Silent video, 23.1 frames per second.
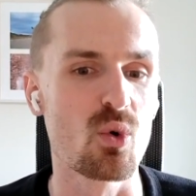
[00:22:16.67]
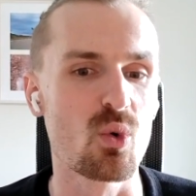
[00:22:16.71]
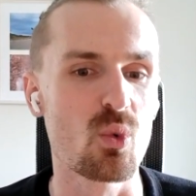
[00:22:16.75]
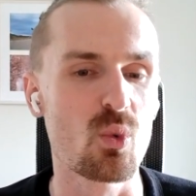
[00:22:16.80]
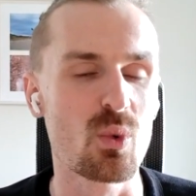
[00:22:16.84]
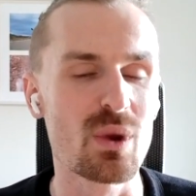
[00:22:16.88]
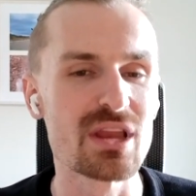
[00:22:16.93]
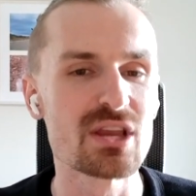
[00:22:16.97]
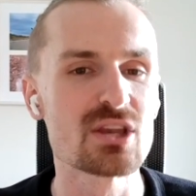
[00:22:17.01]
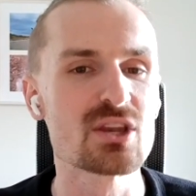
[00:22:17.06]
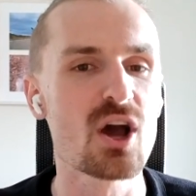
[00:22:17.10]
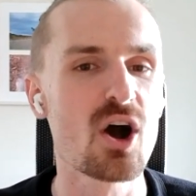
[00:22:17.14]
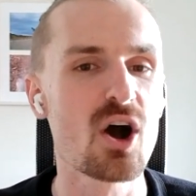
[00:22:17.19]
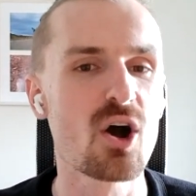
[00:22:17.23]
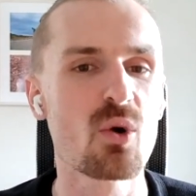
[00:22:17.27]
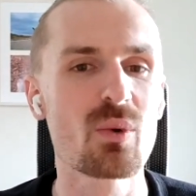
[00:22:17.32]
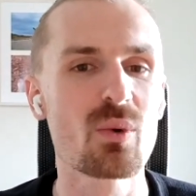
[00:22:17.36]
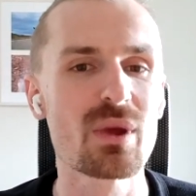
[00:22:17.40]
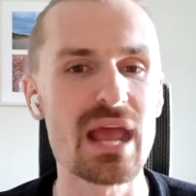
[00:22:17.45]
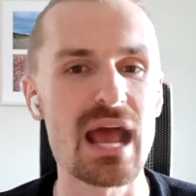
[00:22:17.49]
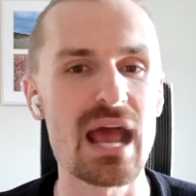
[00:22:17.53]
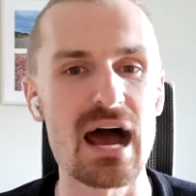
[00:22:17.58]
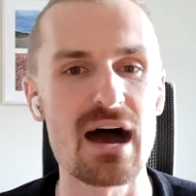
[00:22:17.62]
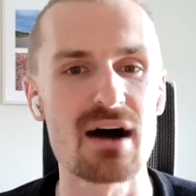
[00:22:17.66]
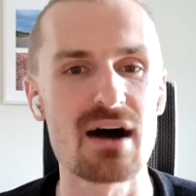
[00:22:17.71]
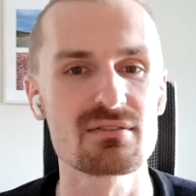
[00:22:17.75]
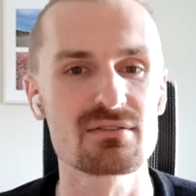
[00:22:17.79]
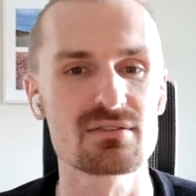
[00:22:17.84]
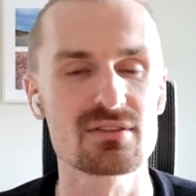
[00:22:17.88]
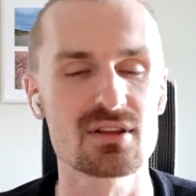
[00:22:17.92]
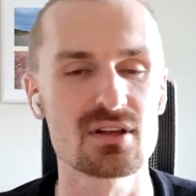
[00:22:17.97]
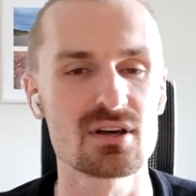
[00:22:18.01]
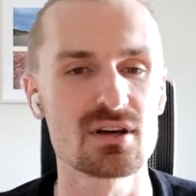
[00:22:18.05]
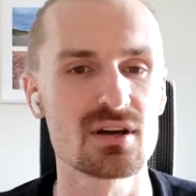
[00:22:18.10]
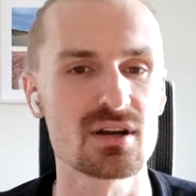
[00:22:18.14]
we know we
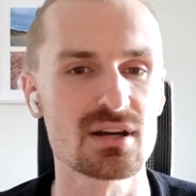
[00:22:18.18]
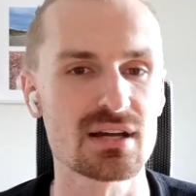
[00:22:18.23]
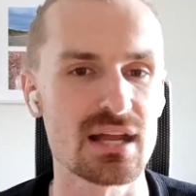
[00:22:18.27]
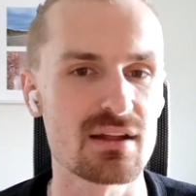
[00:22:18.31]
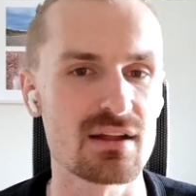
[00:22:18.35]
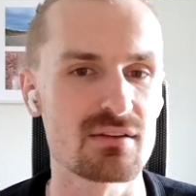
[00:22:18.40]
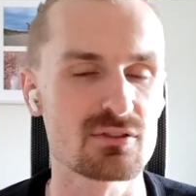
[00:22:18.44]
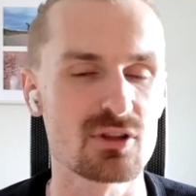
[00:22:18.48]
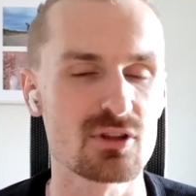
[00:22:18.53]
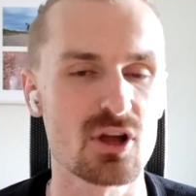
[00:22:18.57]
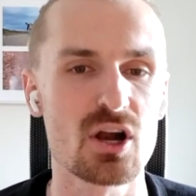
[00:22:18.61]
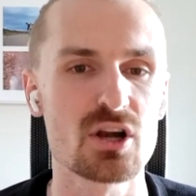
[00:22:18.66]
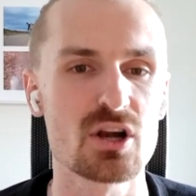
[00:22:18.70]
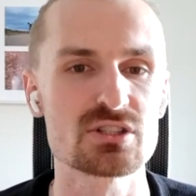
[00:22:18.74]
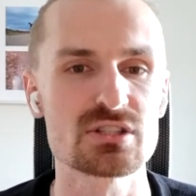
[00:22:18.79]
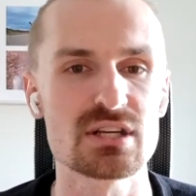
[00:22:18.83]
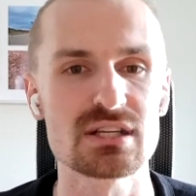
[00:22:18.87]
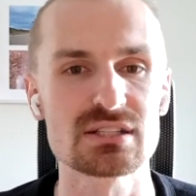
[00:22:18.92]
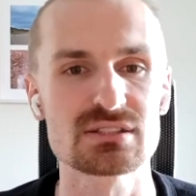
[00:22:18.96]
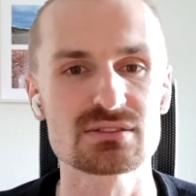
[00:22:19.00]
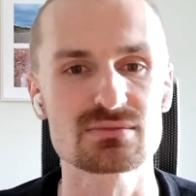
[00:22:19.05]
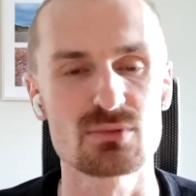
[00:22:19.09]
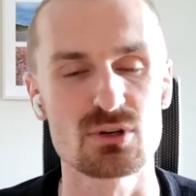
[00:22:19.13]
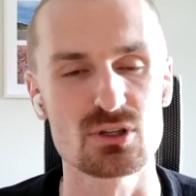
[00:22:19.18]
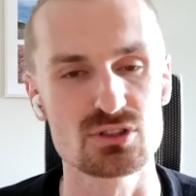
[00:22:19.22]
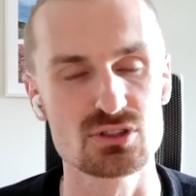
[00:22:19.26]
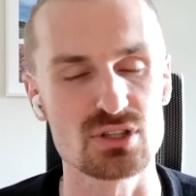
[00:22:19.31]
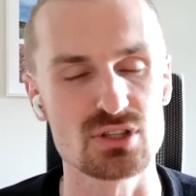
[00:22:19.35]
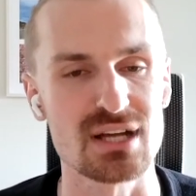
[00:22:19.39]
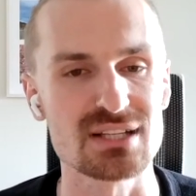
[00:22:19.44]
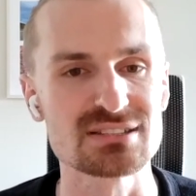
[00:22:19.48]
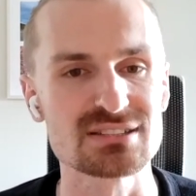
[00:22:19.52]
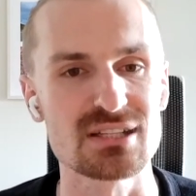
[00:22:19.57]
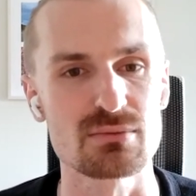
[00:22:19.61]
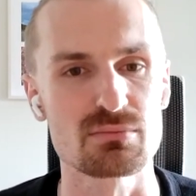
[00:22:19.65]
have the kind of largest, most
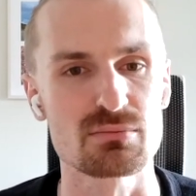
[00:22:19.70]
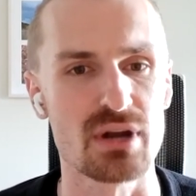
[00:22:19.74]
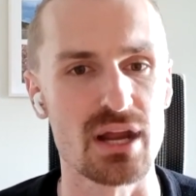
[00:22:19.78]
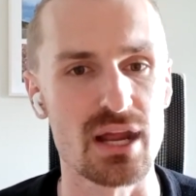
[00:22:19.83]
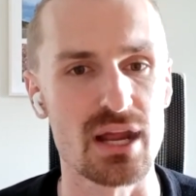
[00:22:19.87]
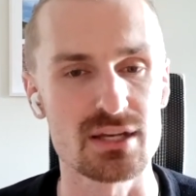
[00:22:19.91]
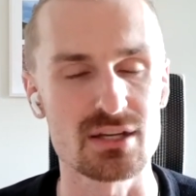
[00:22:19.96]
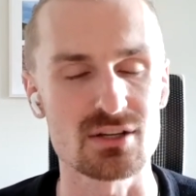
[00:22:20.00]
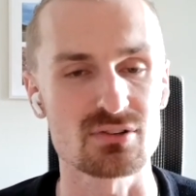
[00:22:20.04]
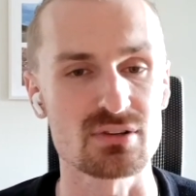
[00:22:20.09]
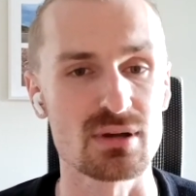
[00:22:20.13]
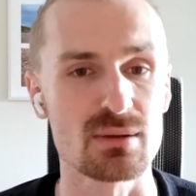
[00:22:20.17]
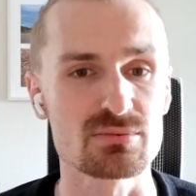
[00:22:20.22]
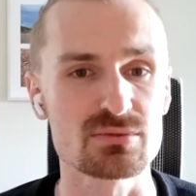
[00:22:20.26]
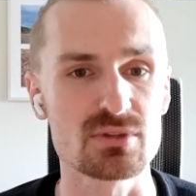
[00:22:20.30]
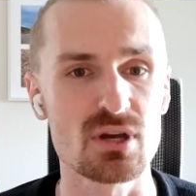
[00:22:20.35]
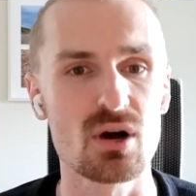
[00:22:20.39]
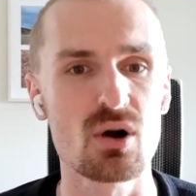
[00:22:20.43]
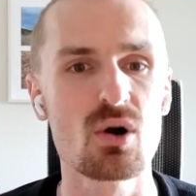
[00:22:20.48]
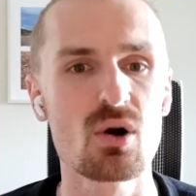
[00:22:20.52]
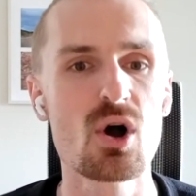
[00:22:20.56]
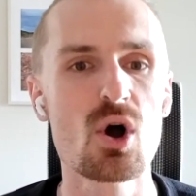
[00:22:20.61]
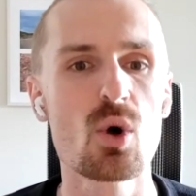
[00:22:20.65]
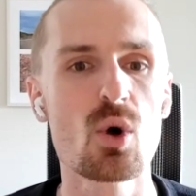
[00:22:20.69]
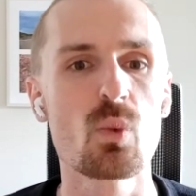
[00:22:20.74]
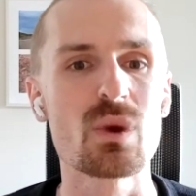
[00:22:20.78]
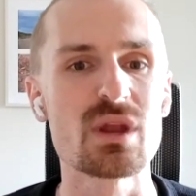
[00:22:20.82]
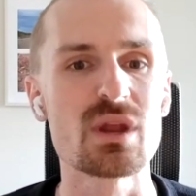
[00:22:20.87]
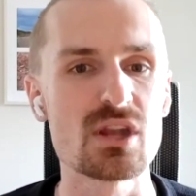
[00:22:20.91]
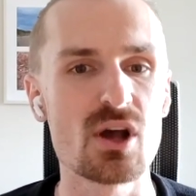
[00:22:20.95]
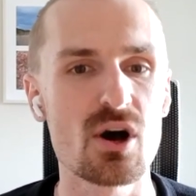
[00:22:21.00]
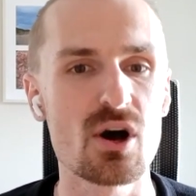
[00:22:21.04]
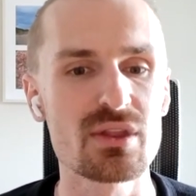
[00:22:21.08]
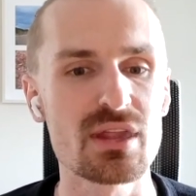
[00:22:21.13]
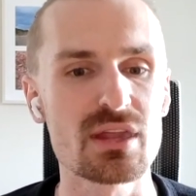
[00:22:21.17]
trusted brand in crypto.
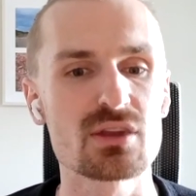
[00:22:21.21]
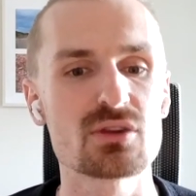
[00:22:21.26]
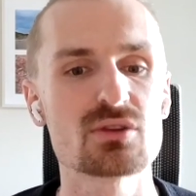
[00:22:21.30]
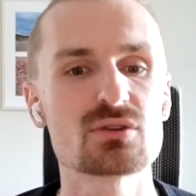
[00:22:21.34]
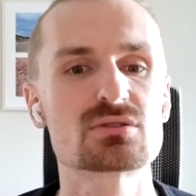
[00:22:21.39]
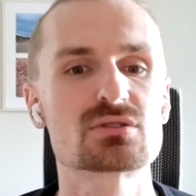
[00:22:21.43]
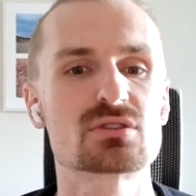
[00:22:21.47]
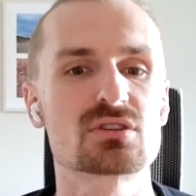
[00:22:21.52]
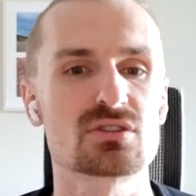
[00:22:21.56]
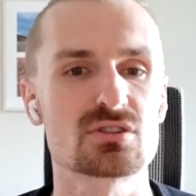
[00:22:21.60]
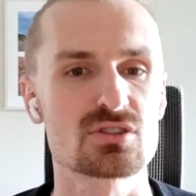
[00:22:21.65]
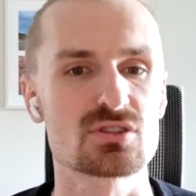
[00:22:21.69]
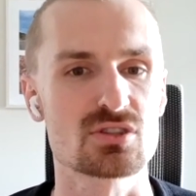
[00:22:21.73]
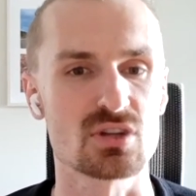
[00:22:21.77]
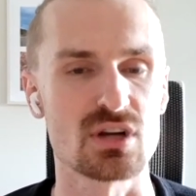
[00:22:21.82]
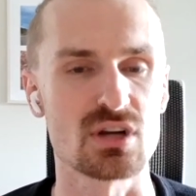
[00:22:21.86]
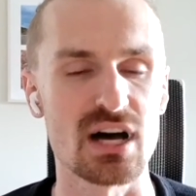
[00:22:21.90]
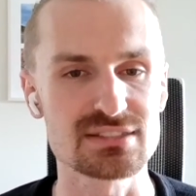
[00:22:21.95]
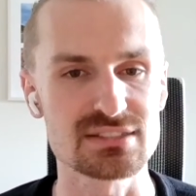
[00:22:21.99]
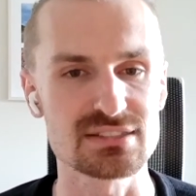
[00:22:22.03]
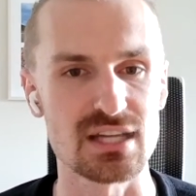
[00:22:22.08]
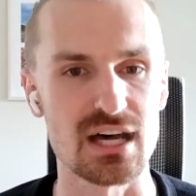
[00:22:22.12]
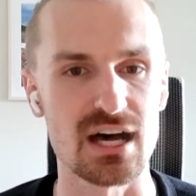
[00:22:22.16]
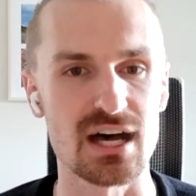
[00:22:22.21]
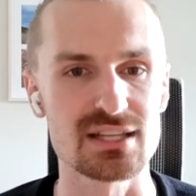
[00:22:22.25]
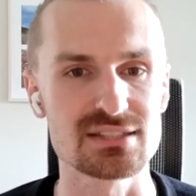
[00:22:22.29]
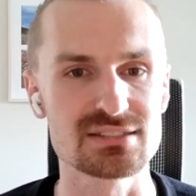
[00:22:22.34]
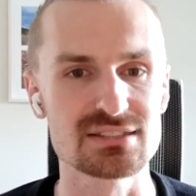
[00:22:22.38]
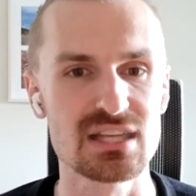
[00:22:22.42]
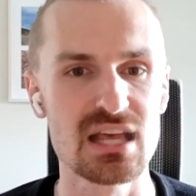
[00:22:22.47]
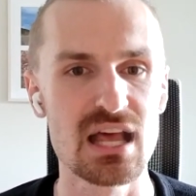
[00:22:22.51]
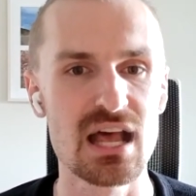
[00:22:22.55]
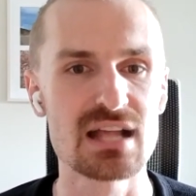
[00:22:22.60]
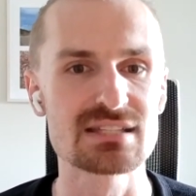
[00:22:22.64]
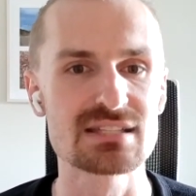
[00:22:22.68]
We know that users trust
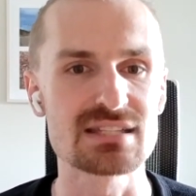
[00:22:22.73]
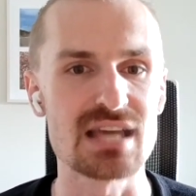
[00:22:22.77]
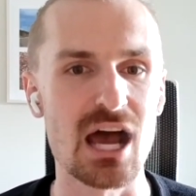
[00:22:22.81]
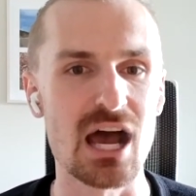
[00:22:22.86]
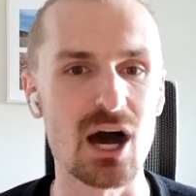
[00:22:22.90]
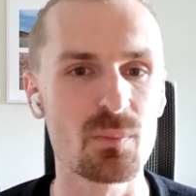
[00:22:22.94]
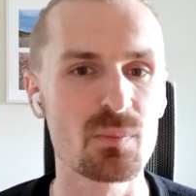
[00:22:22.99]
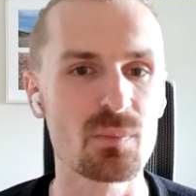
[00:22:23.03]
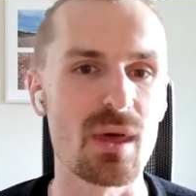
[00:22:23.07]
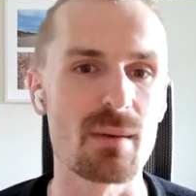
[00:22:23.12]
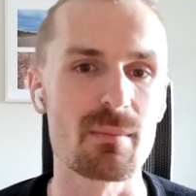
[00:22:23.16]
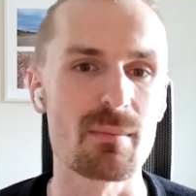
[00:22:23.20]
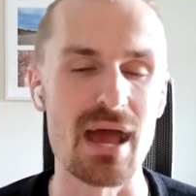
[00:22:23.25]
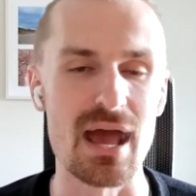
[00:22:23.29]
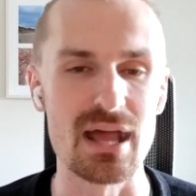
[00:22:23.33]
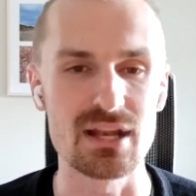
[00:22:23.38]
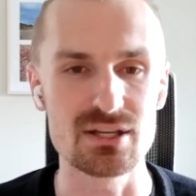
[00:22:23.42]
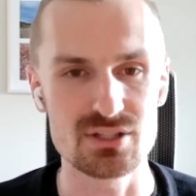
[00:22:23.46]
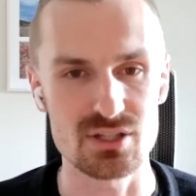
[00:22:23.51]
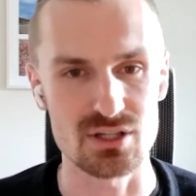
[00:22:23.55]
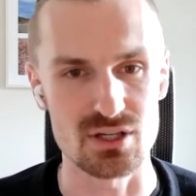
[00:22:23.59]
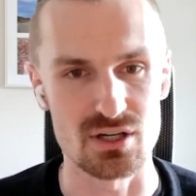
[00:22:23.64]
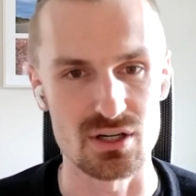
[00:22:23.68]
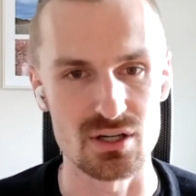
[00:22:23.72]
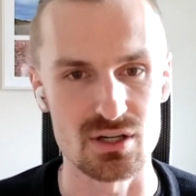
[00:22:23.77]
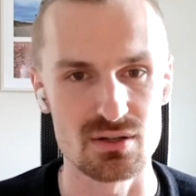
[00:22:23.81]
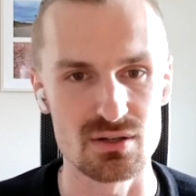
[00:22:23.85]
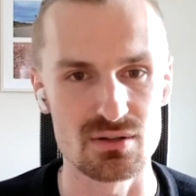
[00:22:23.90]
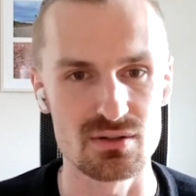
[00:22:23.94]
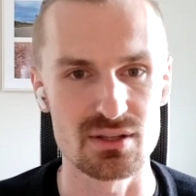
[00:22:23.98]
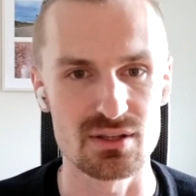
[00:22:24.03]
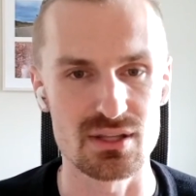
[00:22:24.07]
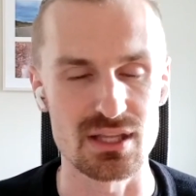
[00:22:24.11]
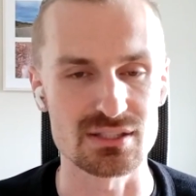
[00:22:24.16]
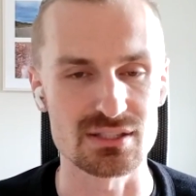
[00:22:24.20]
us to help them
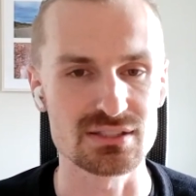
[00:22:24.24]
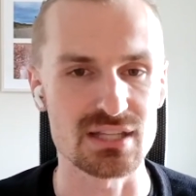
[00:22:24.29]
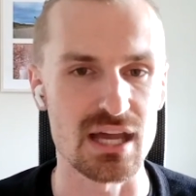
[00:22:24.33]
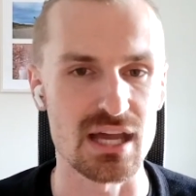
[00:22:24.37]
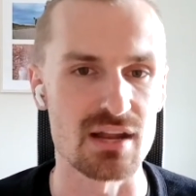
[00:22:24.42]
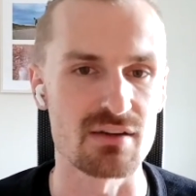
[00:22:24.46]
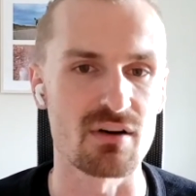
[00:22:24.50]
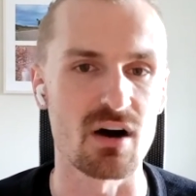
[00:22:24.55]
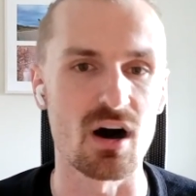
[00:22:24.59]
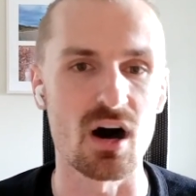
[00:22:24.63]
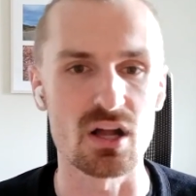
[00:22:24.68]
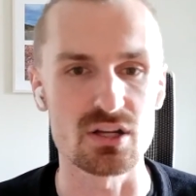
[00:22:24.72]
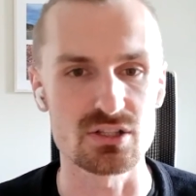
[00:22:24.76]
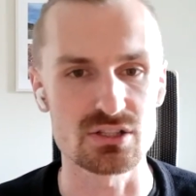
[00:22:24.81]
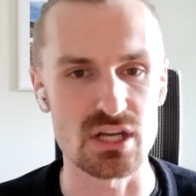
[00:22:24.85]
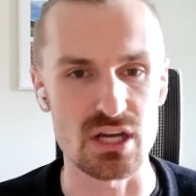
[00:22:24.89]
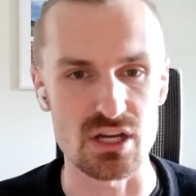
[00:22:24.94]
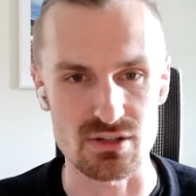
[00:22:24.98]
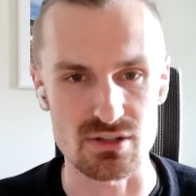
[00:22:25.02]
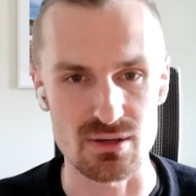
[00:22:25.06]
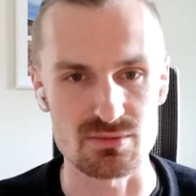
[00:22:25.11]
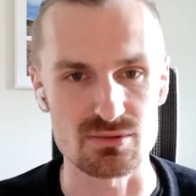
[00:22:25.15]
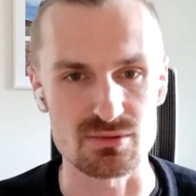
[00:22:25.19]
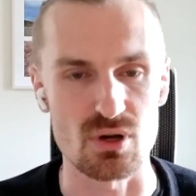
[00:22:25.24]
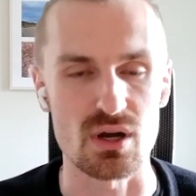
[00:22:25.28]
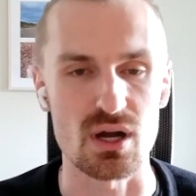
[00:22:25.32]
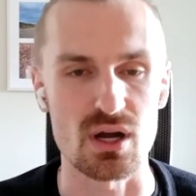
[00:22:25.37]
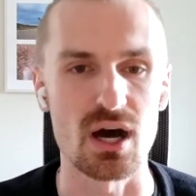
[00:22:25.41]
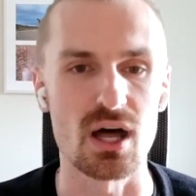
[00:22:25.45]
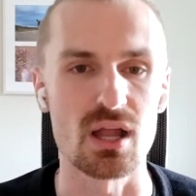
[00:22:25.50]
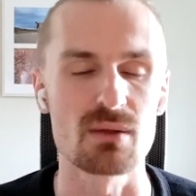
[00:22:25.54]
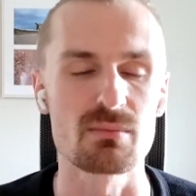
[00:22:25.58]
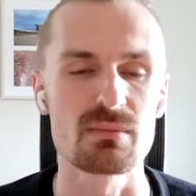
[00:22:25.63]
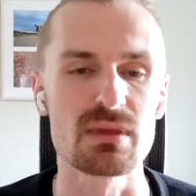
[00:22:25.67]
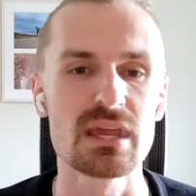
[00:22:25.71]
enter this kind of on-chain crypto
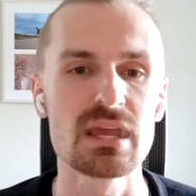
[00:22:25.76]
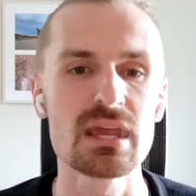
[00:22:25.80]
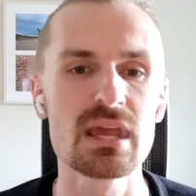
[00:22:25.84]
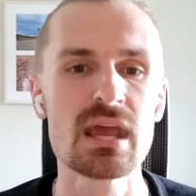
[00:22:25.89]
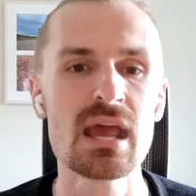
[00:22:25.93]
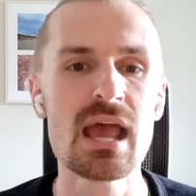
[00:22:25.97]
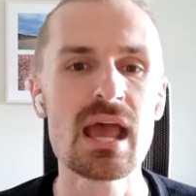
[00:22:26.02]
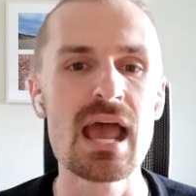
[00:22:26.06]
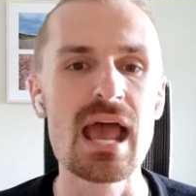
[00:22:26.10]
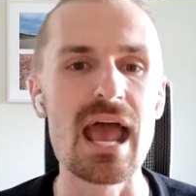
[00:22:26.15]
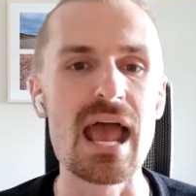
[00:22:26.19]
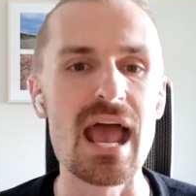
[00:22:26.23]
economy.